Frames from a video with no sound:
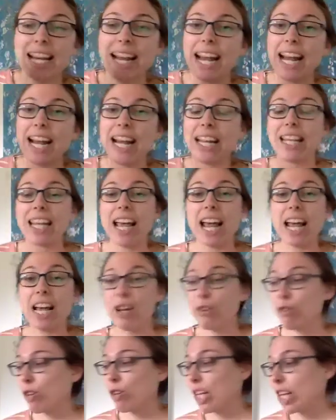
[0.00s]
And at the end
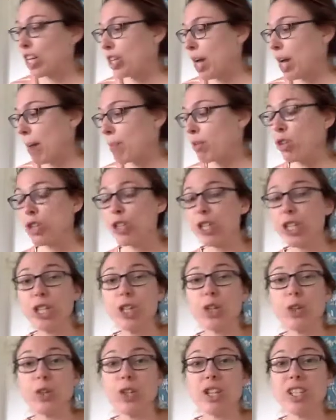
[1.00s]
of reading chapter
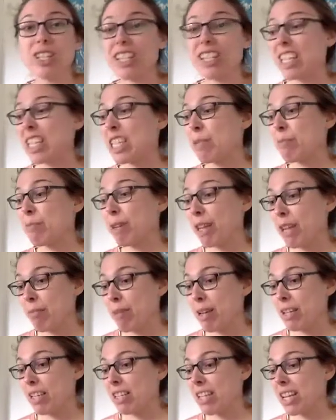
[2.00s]
2, there's an
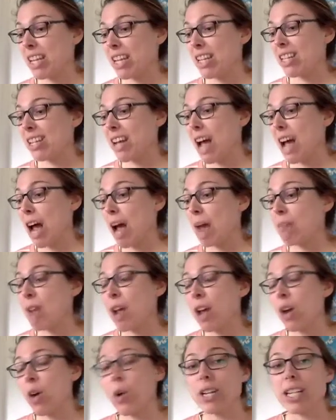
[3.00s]
experiment. And I'm
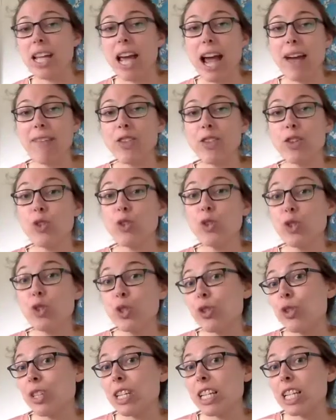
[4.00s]
not going to have you
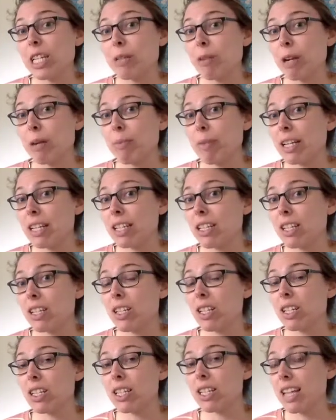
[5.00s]
do the experiment
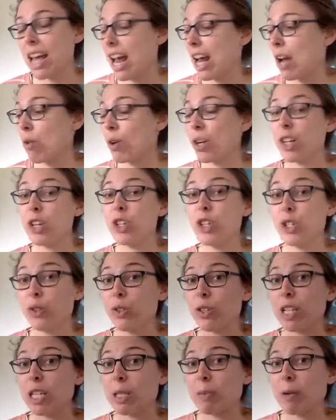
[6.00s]
today. We're going to
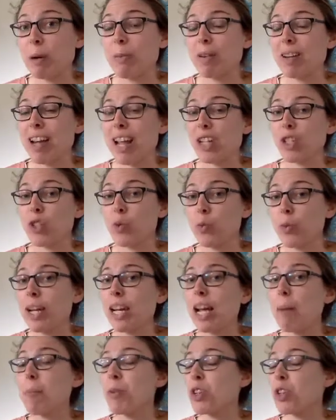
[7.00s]
do the experiment next
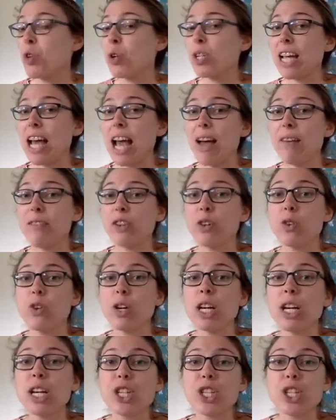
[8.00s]
week. I'm just going to have you
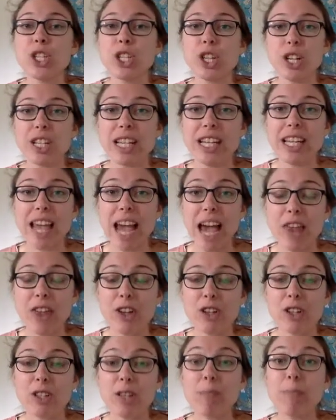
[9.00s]
start to
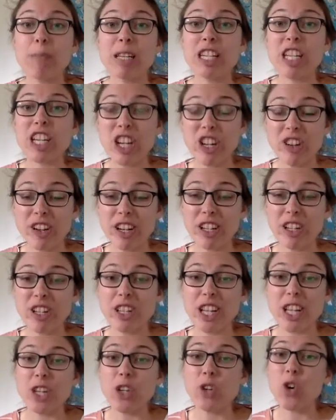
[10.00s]
gather some materials
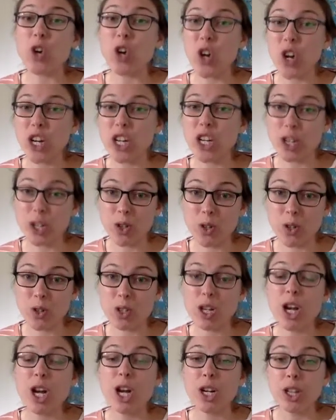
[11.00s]
that you could
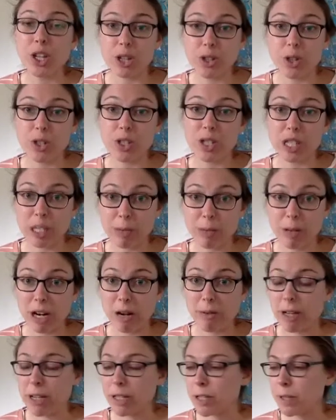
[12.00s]
use to do this
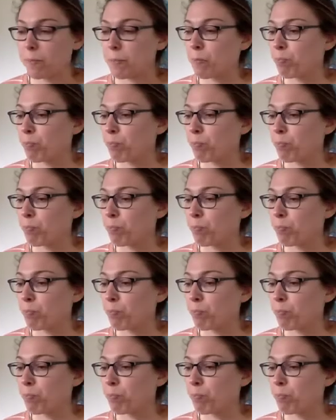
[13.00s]
experiment.